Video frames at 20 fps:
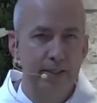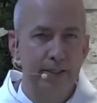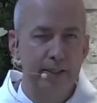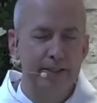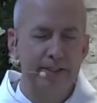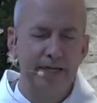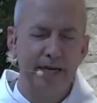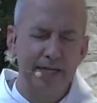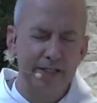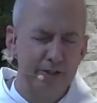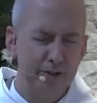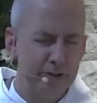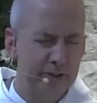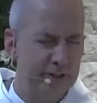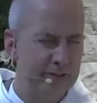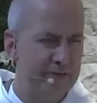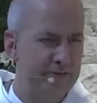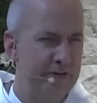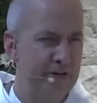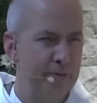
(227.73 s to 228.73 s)
So
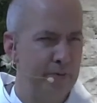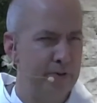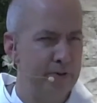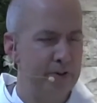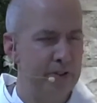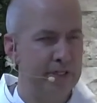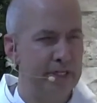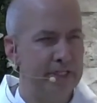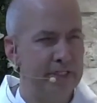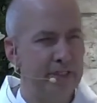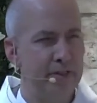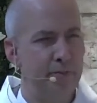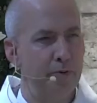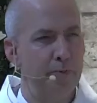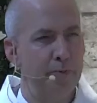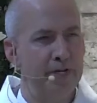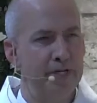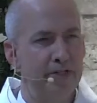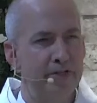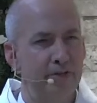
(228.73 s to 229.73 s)
many infirmed at
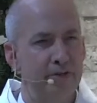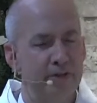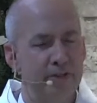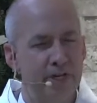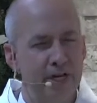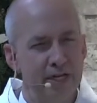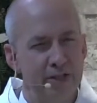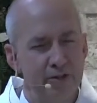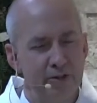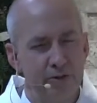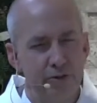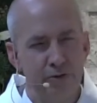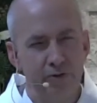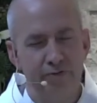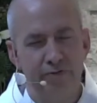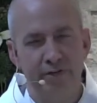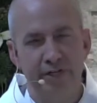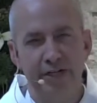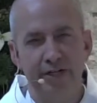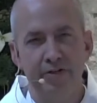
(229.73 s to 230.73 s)
this moment, so
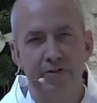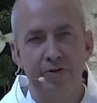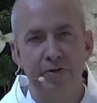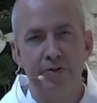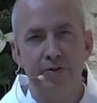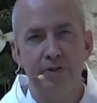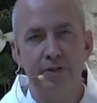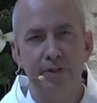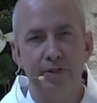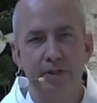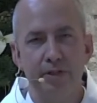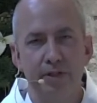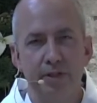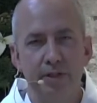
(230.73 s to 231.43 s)
many suffering.